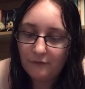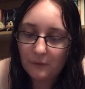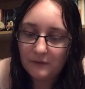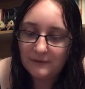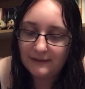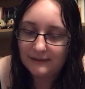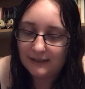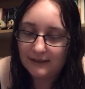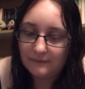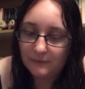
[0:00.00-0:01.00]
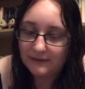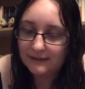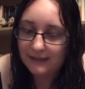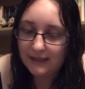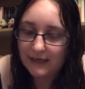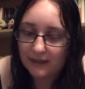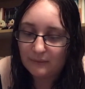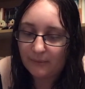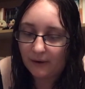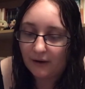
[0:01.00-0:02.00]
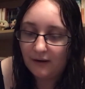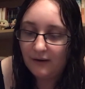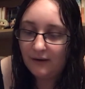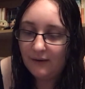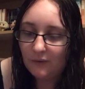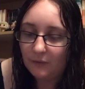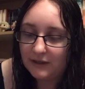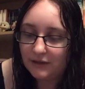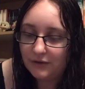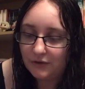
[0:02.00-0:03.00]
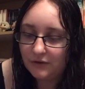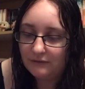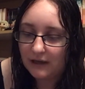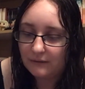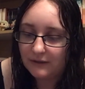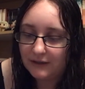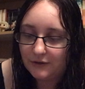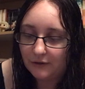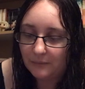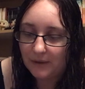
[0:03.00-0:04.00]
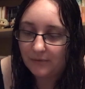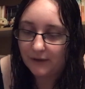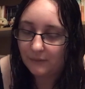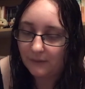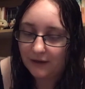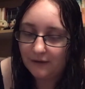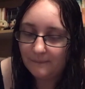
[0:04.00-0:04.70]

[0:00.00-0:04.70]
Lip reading: Ford was seated at the bar. When he turned around, he took my breath away.